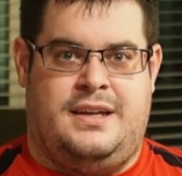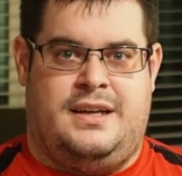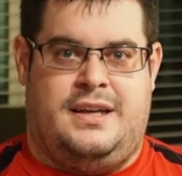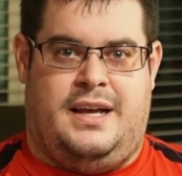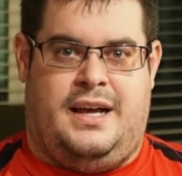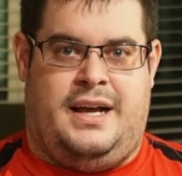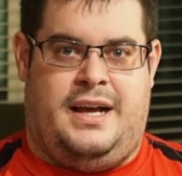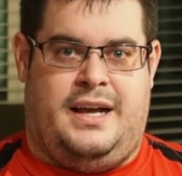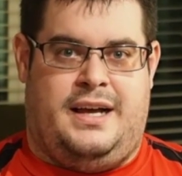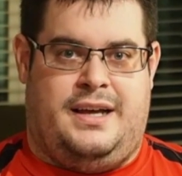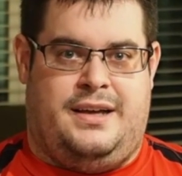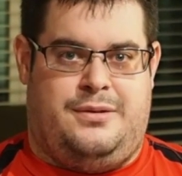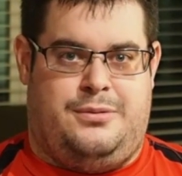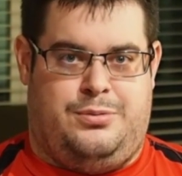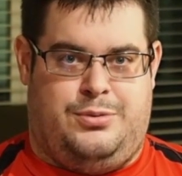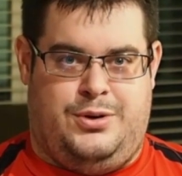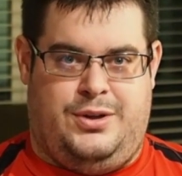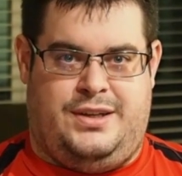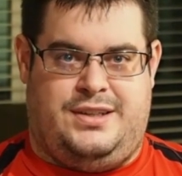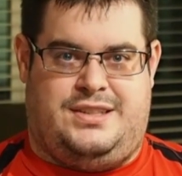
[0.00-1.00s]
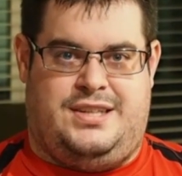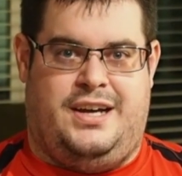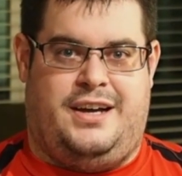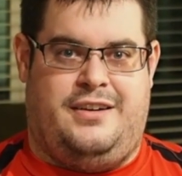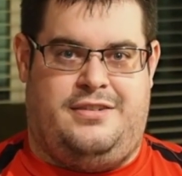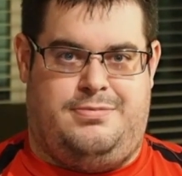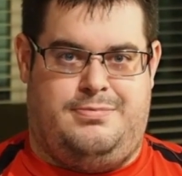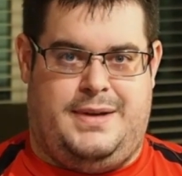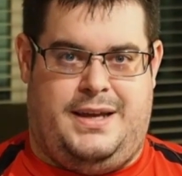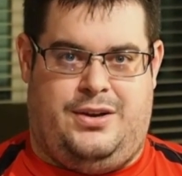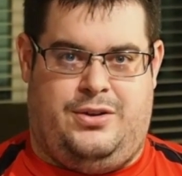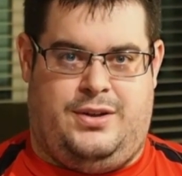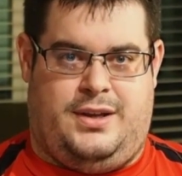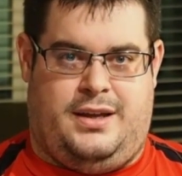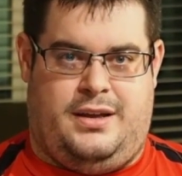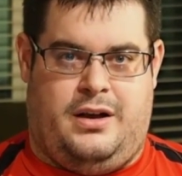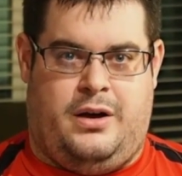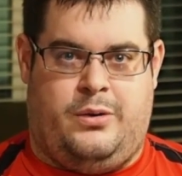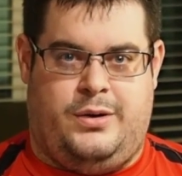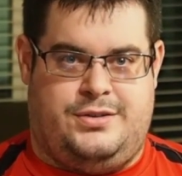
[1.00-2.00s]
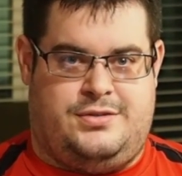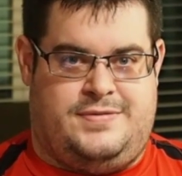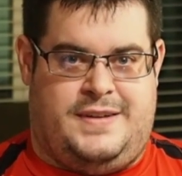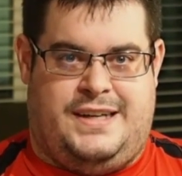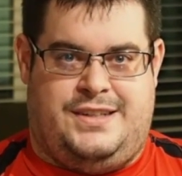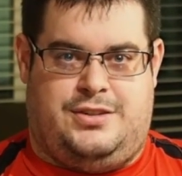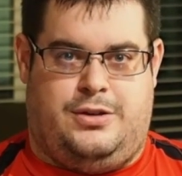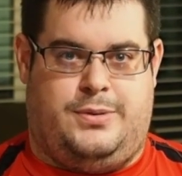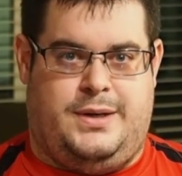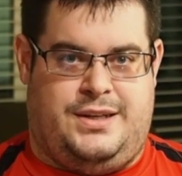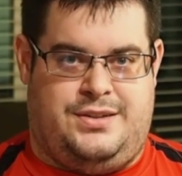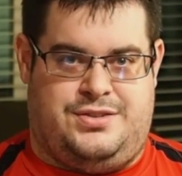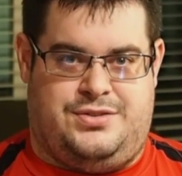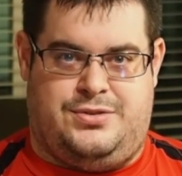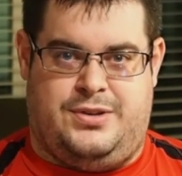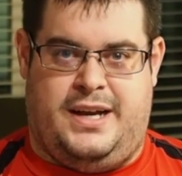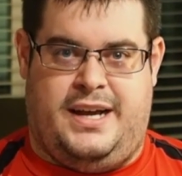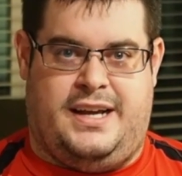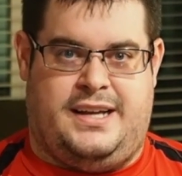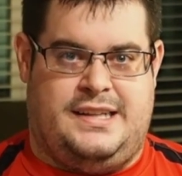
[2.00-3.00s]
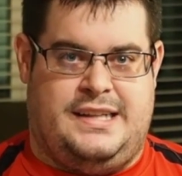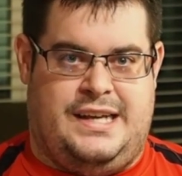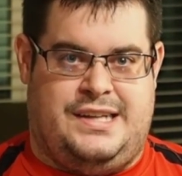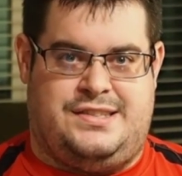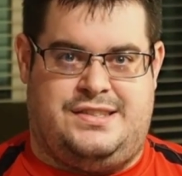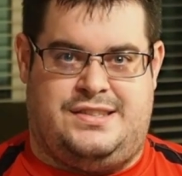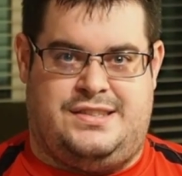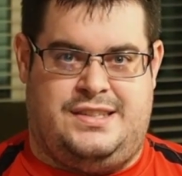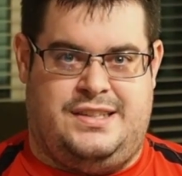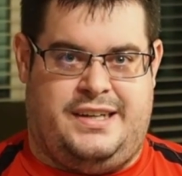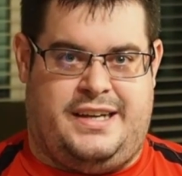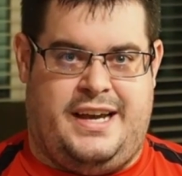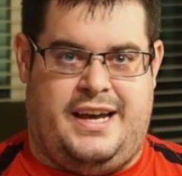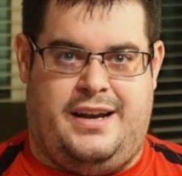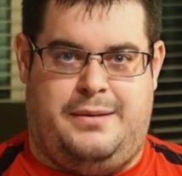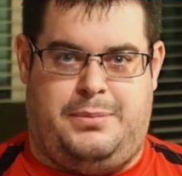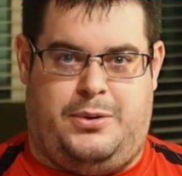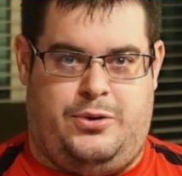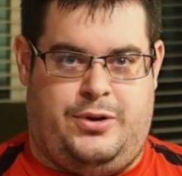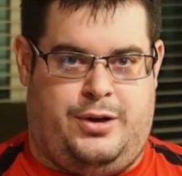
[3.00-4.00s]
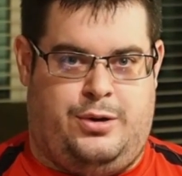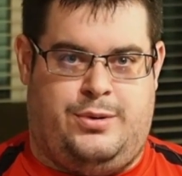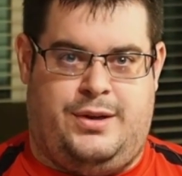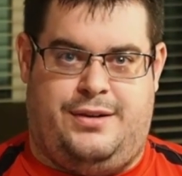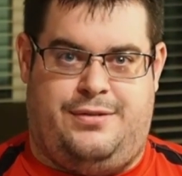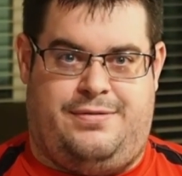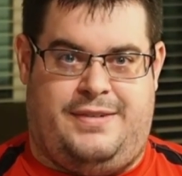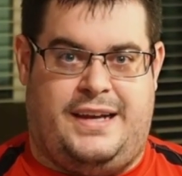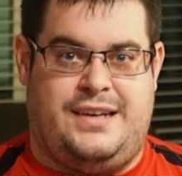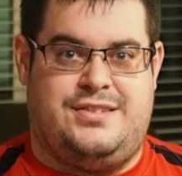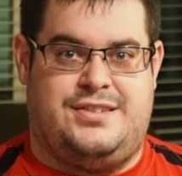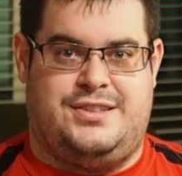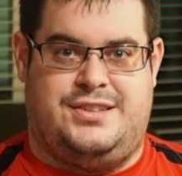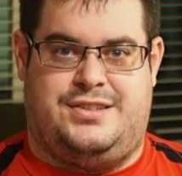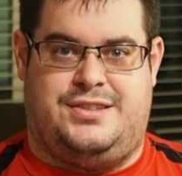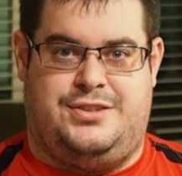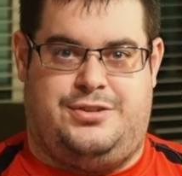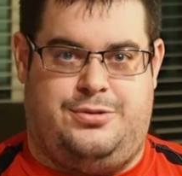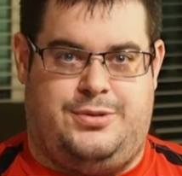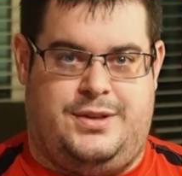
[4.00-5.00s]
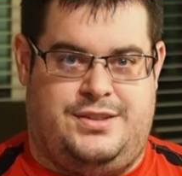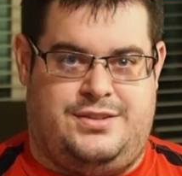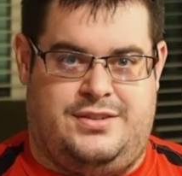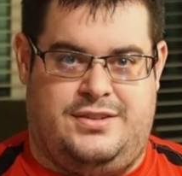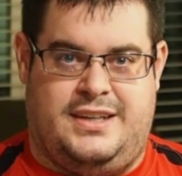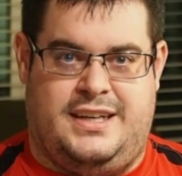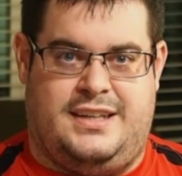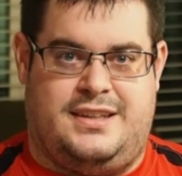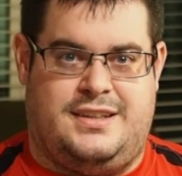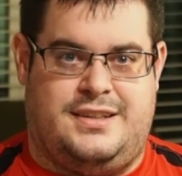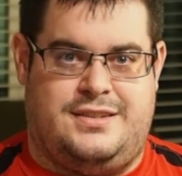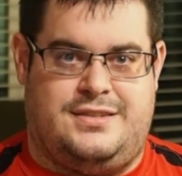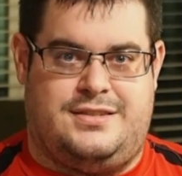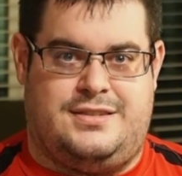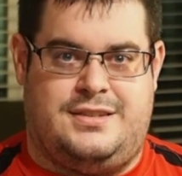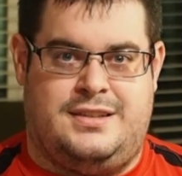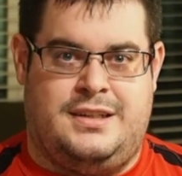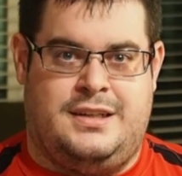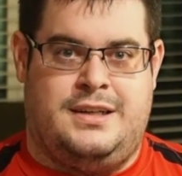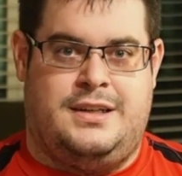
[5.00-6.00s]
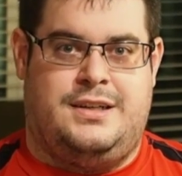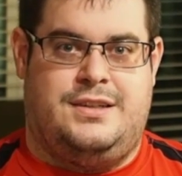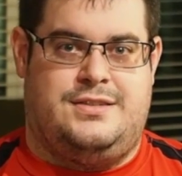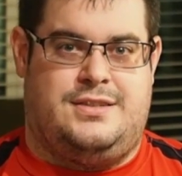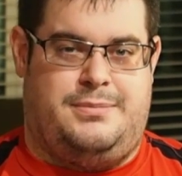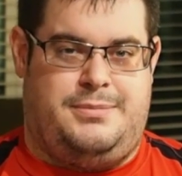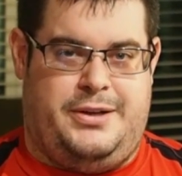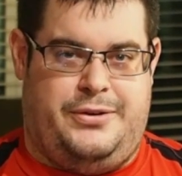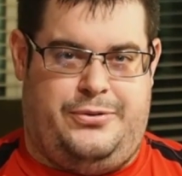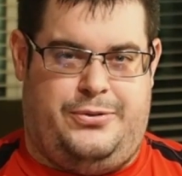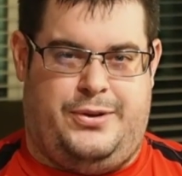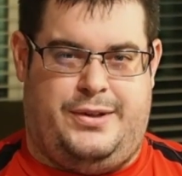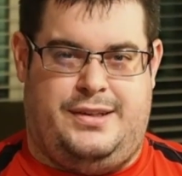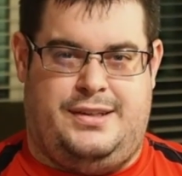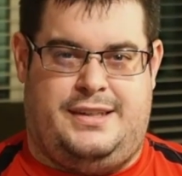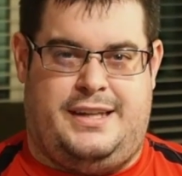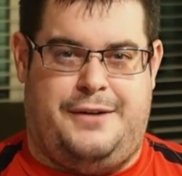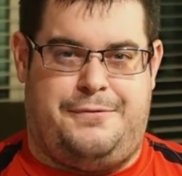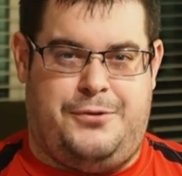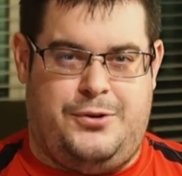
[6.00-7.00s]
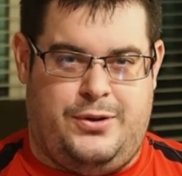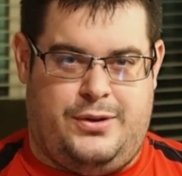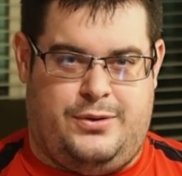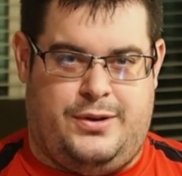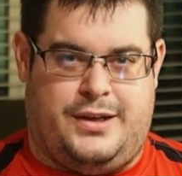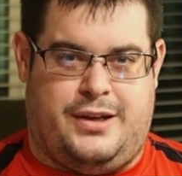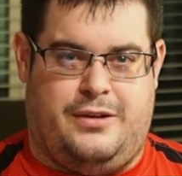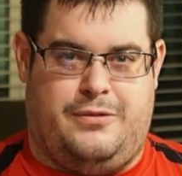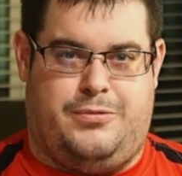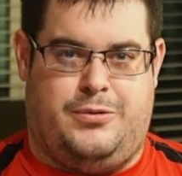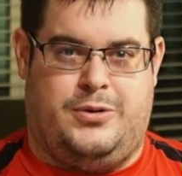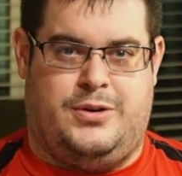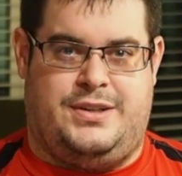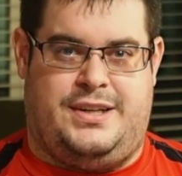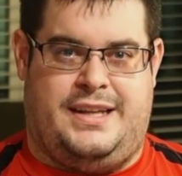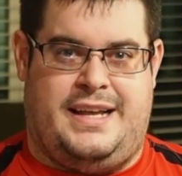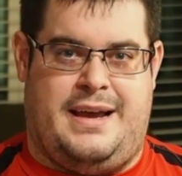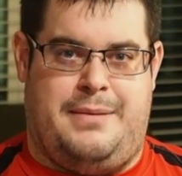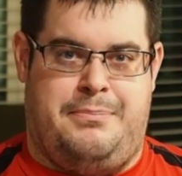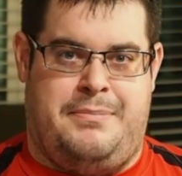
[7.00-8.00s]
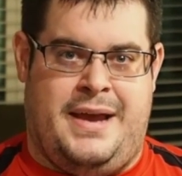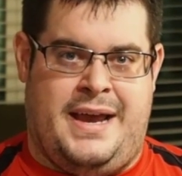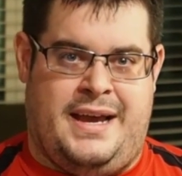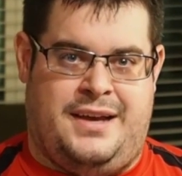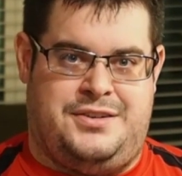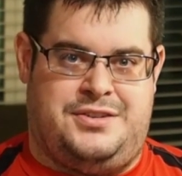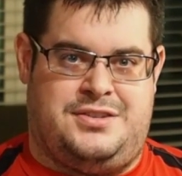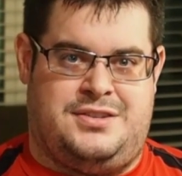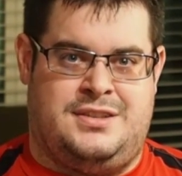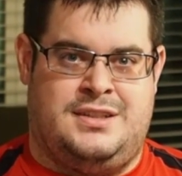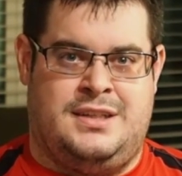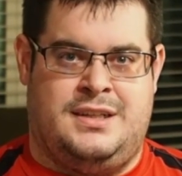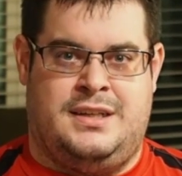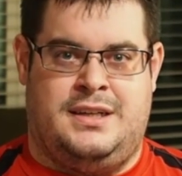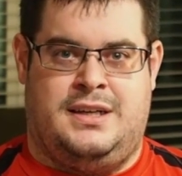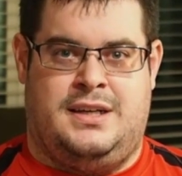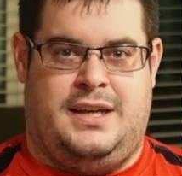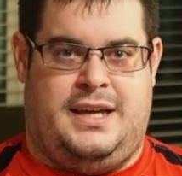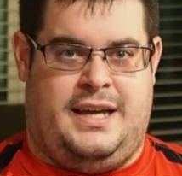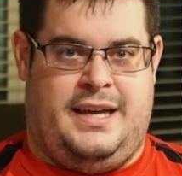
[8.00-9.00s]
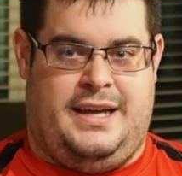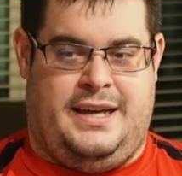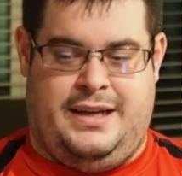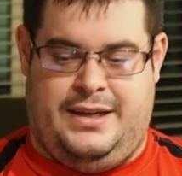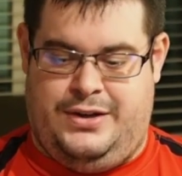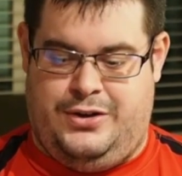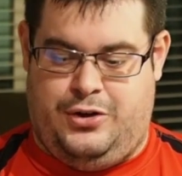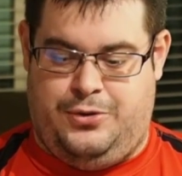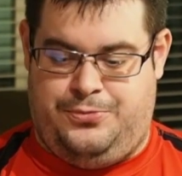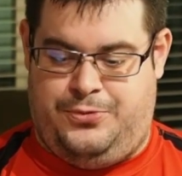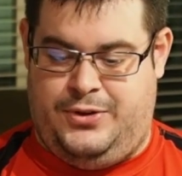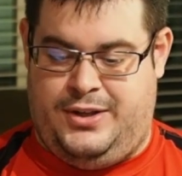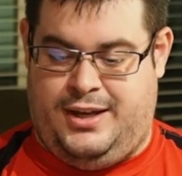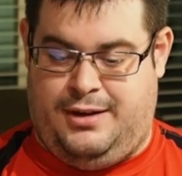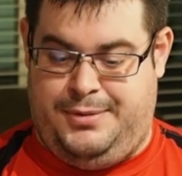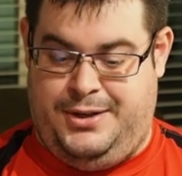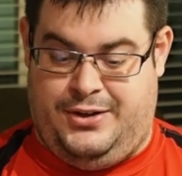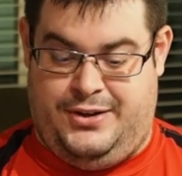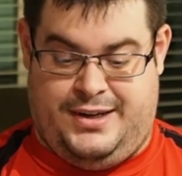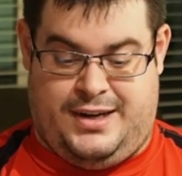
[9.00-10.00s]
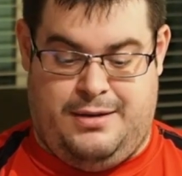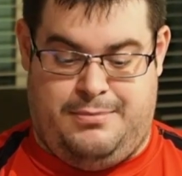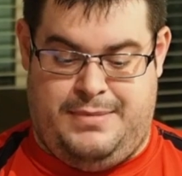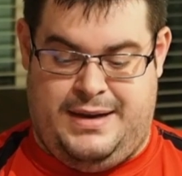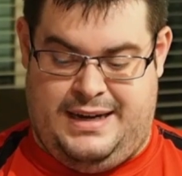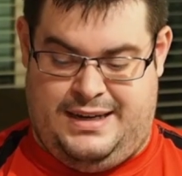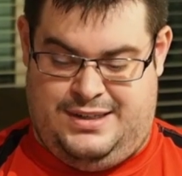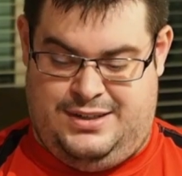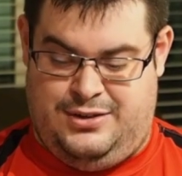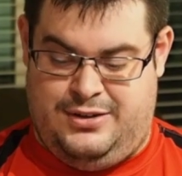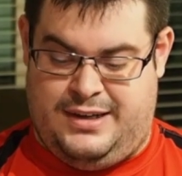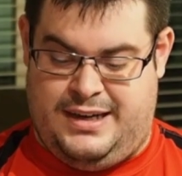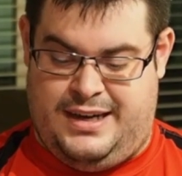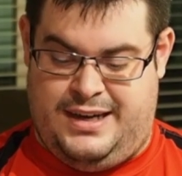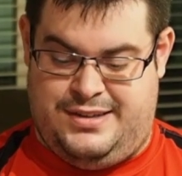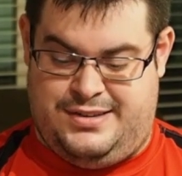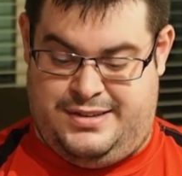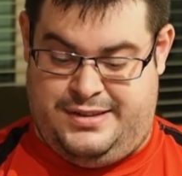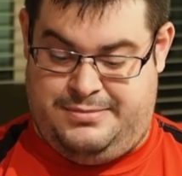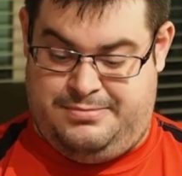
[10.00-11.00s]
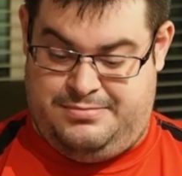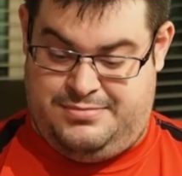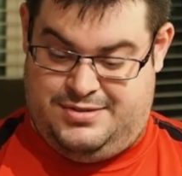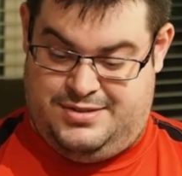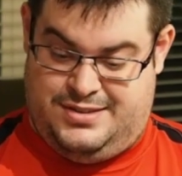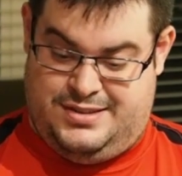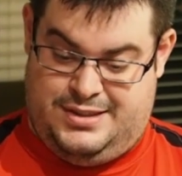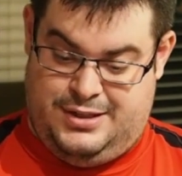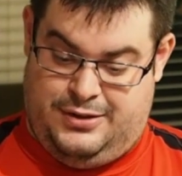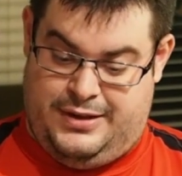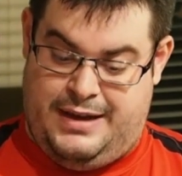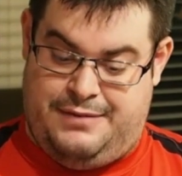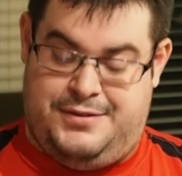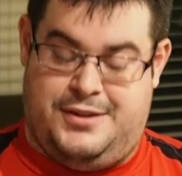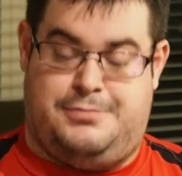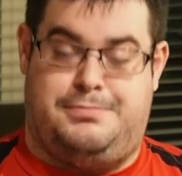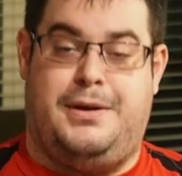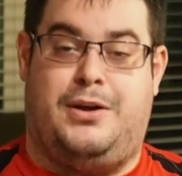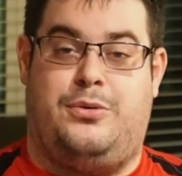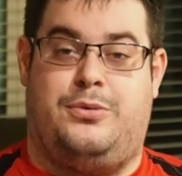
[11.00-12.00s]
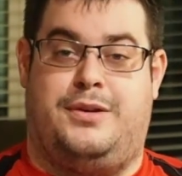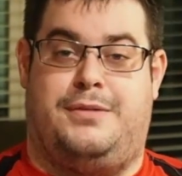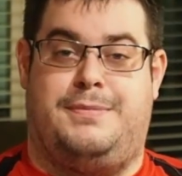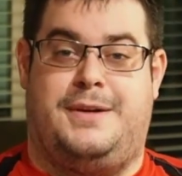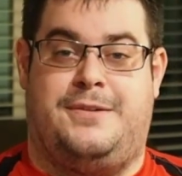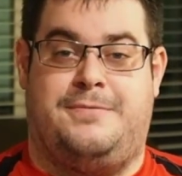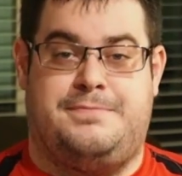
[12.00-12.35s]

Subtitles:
Really tough mentally, always finds a way to strike, and that's the kind of bowler you want to face in a situation like this. So I'm definitely looking forward to that match, and hopefully I'll be able to come back to you guys and still have this belt with me.